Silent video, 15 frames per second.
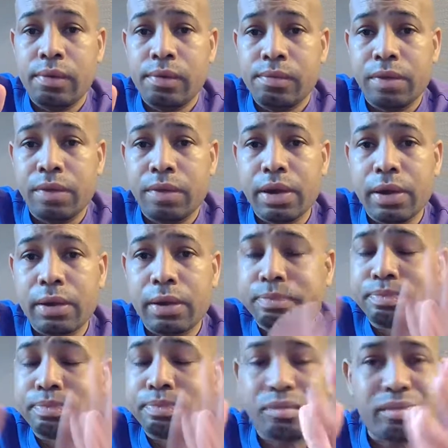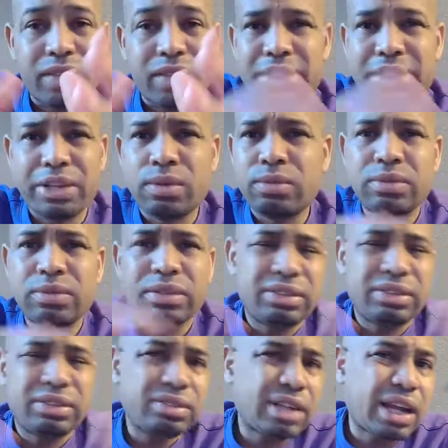I don't.
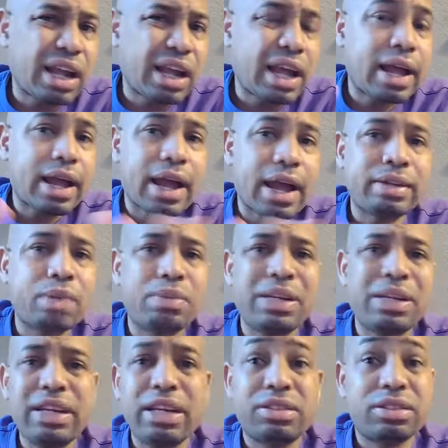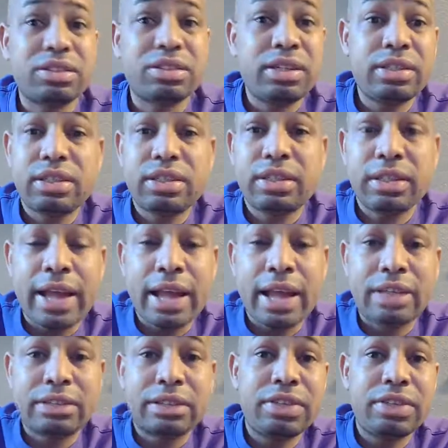I'm not really interested into The Last
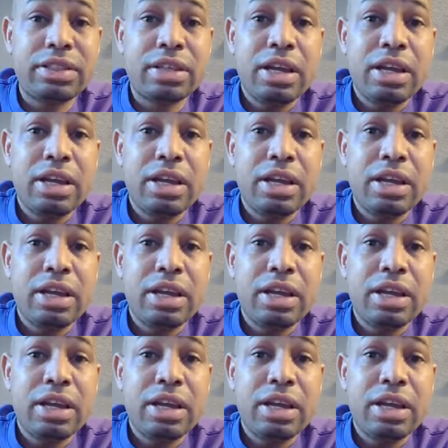of Us.